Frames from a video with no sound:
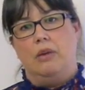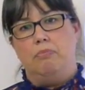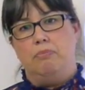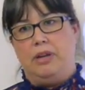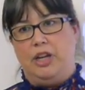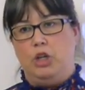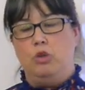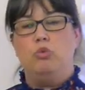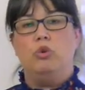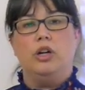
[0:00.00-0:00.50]

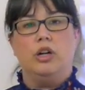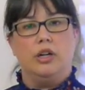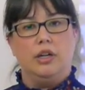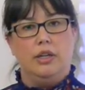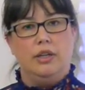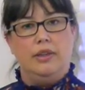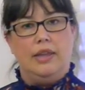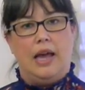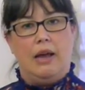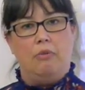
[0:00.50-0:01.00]
beadwork
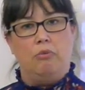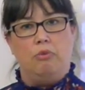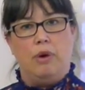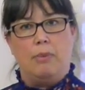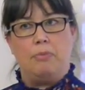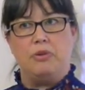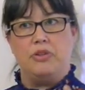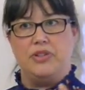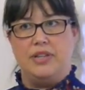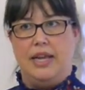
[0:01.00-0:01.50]
that
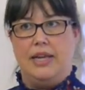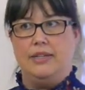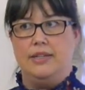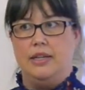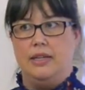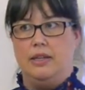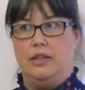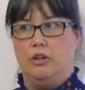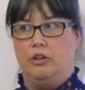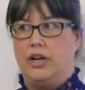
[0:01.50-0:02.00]

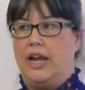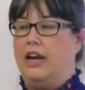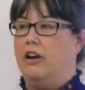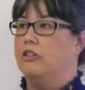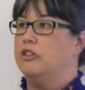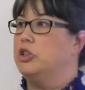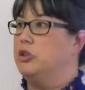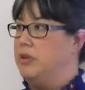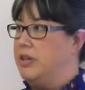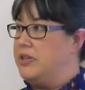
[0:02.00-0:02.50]
represented their
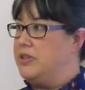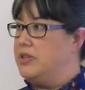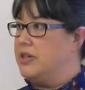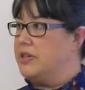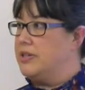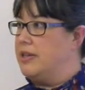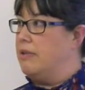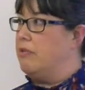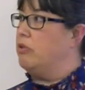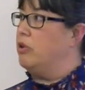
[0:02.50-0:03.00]
characteristics
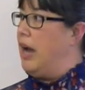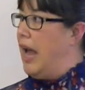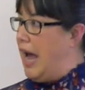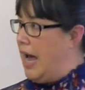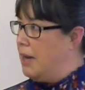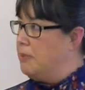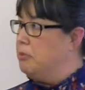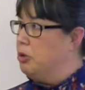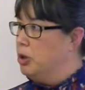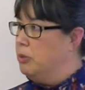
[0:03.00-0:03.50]
that were
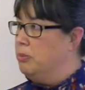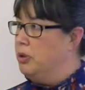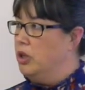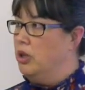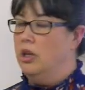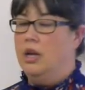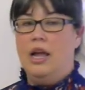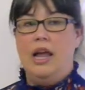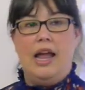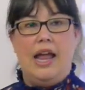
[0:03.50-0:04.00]
admirable.